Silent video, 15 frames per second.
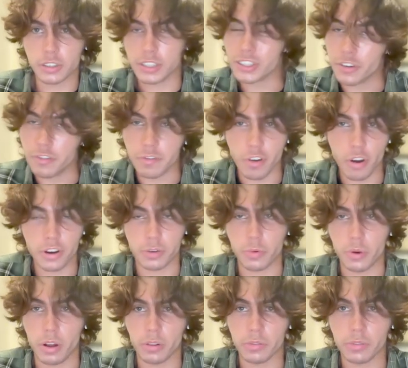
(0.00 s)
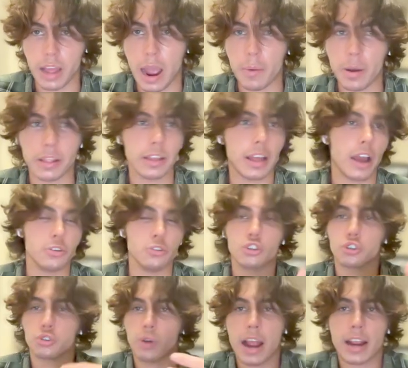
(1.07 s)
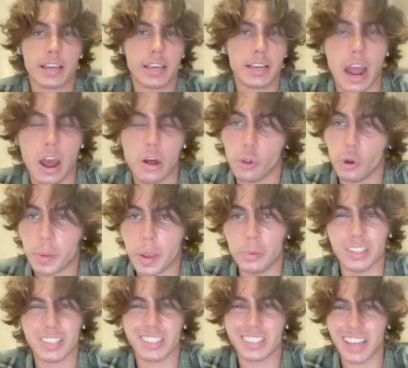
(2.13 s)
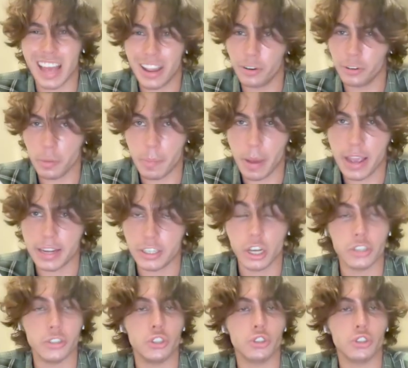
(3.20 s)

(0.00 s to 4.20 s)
Is it converting well? How are you tracking how long people are staying on the page? Are you